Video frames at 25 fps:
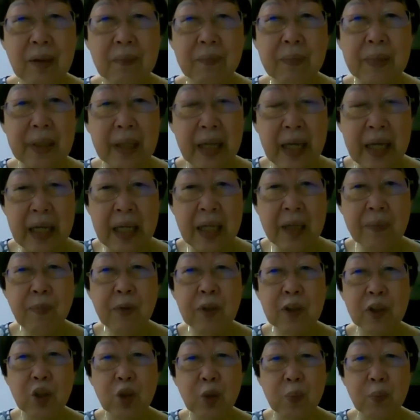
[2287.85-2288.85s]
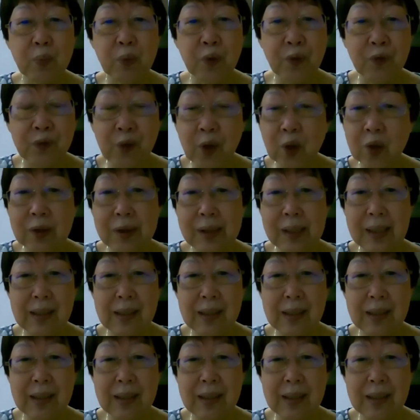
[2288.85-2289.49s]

but able to provoke